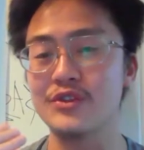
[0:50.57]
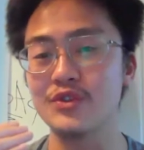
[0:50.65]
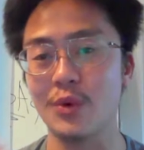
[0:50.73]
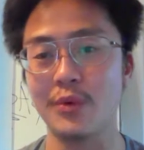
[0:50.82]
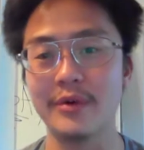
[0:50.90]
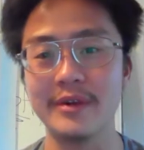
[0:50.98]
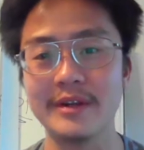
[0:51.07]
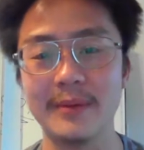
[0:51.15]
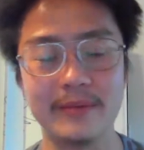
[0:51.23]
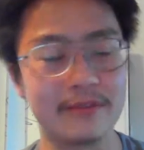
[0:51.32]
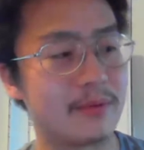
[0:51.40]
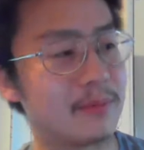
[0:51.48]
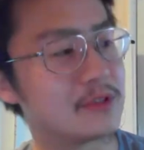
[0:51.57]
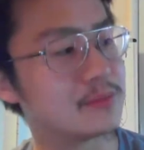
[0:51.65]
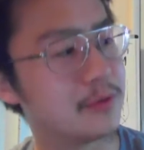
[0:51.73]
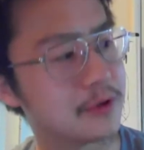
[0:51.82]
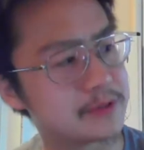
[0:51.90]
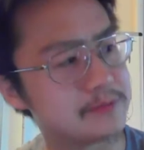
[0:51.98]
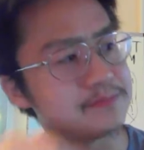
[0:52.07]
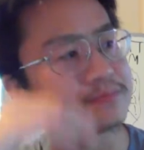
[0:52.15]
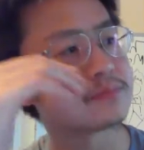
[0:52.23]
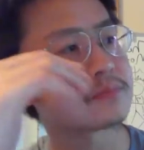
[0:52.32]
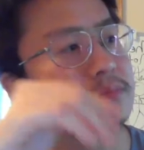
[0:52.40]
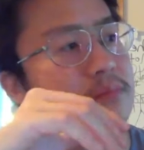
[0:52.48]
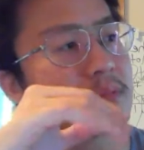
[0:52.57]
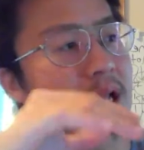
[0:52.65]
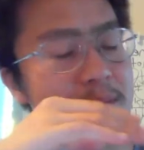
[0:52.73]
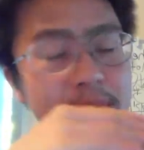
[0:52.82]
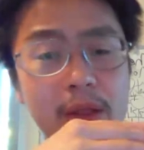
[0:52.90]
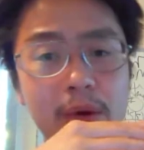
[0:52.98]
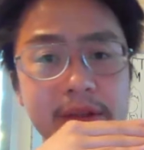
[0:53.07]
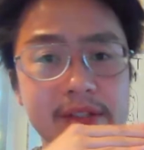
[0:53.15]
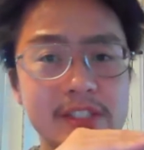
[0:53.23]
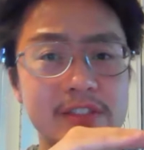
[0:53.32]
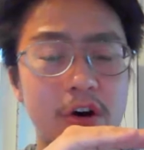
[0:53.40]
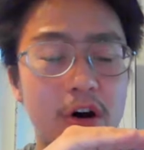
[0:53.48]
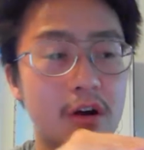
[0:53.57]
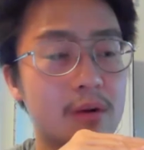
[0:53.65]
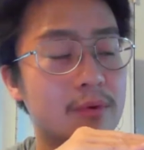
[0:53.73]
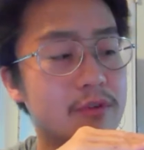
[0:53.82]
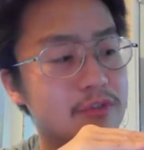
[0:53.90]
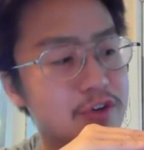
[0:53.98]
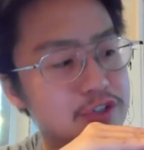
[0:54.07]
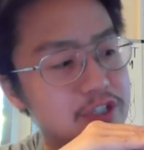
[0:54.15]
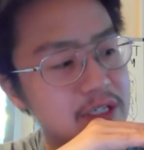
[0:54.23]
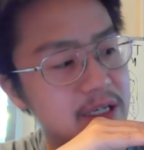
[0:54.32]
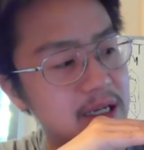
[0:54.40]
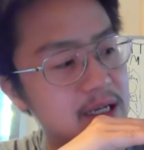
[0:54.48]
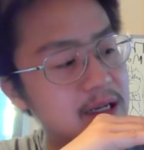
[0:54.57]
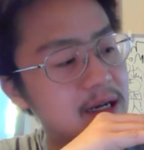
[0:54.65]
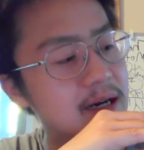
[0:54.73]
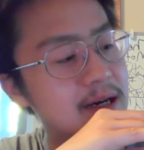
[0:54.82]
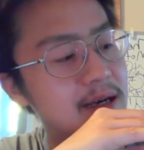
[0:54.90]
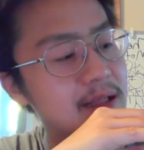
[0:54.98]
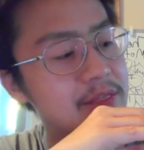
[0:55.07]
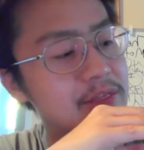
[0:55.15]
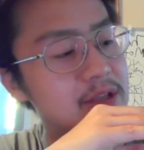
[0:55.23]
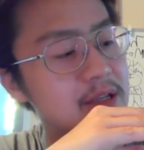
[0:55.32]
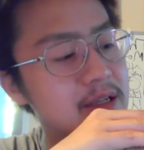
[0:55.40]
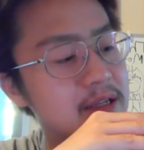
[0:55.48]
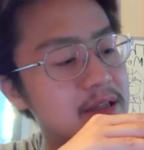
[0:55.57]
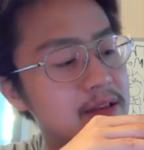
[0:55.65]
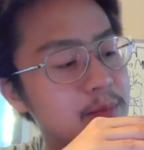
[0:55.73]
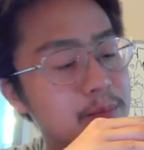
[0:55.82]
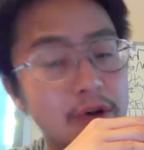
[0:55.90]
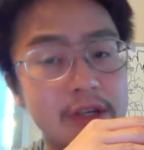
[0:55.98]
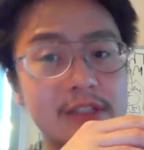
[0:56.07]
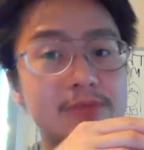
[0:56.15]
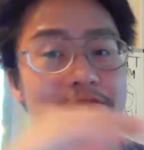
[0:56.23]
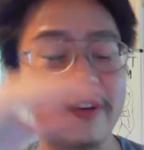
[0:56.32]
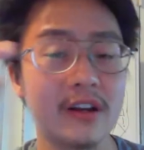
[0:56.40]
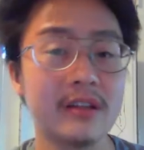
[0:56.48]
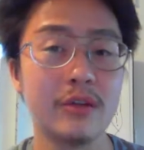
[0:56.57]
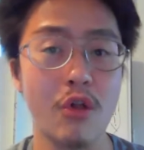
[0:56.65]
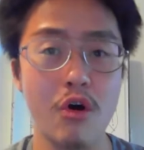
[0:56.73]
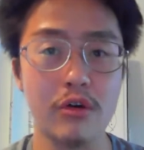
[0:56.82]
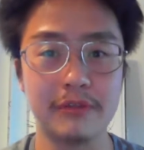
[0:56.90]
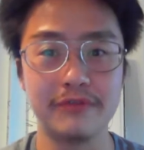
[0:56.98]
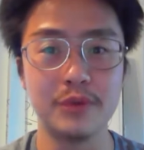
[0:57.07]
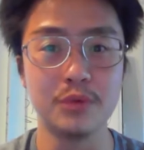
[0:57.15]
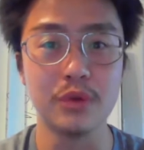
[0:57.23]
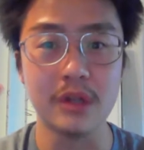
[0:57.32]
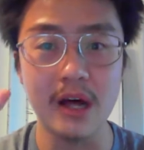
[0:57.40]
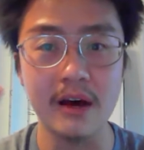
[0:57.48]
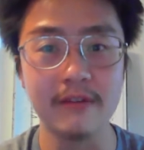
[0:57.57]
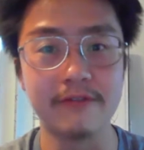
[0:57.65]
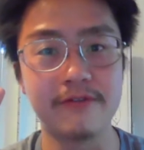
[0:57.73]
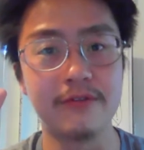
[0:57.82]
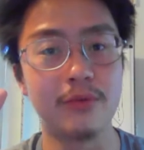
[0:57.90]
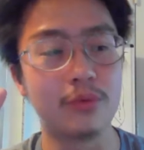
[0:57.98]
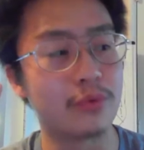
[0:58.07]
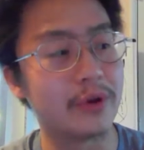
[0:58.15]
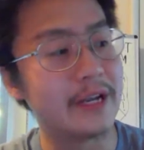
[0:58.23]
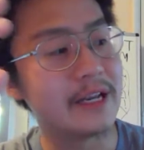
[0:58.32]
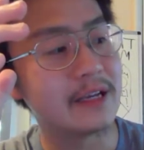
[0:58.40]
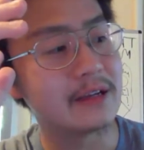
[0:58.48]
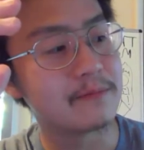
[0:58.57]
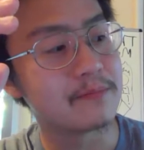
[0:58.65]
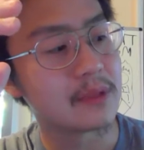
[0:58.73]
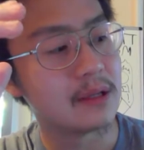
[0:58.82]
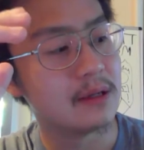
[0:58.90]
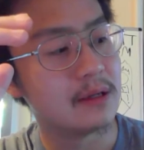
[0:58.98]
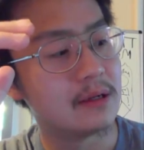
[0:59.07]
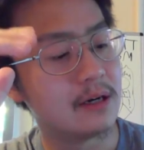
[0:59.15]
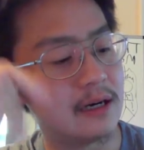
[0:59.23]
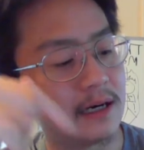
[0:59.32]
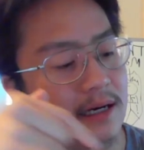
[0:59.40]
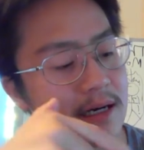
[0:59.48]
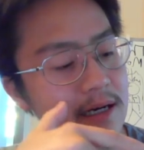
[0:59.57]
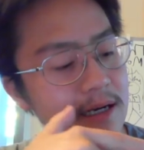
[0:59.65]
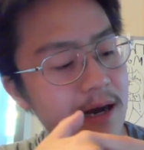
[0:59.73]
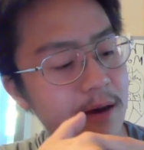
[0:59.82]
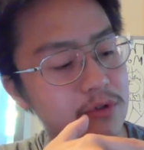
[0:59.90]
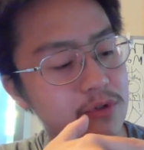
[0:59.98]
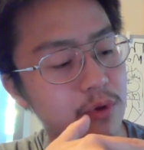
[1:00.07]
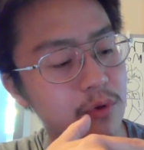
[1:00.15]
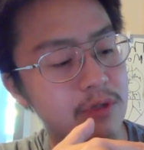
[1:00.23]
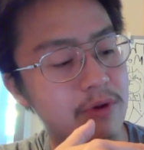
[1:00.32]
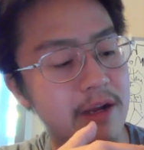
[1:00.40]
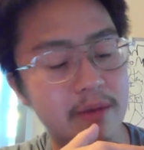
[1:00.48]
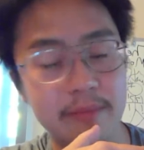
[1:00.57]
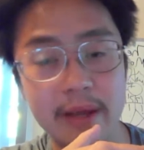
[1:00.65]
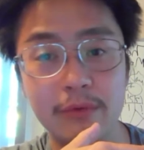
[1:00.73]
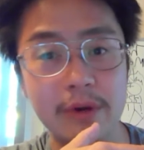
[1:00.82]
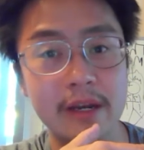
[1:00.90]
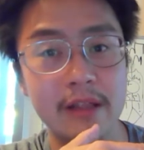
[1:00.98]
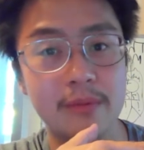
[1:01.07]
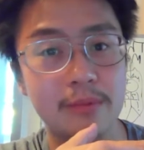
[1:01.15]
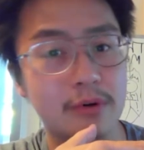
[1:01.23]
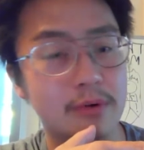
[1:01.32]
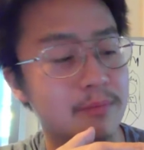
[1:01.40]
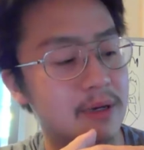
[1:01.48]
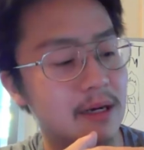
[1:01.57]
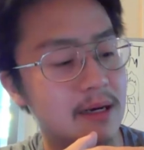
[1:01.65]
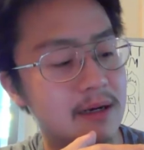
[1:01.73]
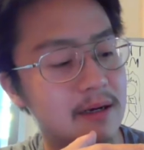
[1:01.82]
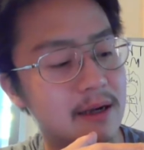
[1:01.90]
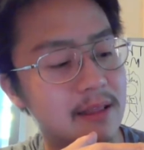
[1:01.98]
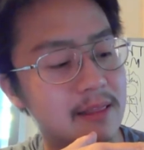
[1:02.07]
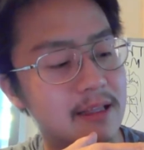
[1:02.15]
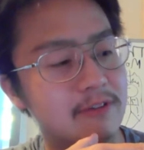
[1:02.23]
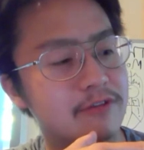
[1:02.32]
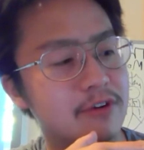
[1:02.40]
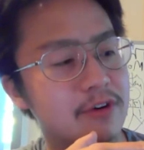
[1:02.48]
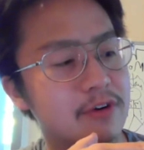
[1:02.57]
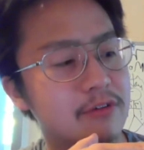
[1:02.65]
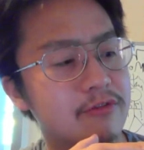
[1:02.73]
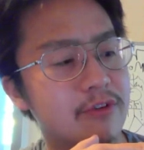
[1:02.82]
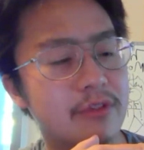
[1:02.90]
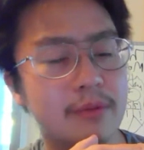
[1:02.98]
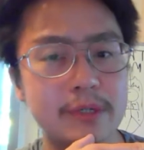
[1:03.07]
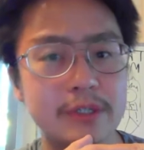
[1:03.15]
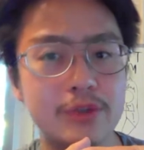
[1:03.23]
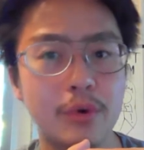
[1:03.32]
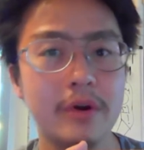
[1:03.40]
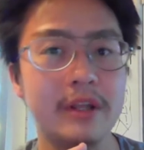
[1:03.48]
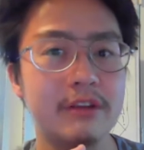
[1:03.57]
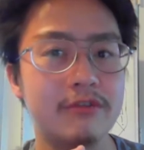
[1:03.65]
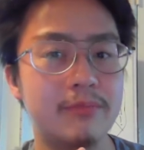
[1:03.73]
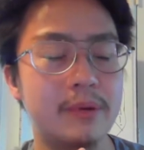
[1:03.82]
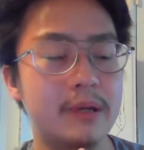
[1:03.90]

story coming from this book. And by the way, this is the audible version. Uh, the the book is fairly long. If you love reading, uh, I would totally recommend reading the book, but I, I think for, for the majority of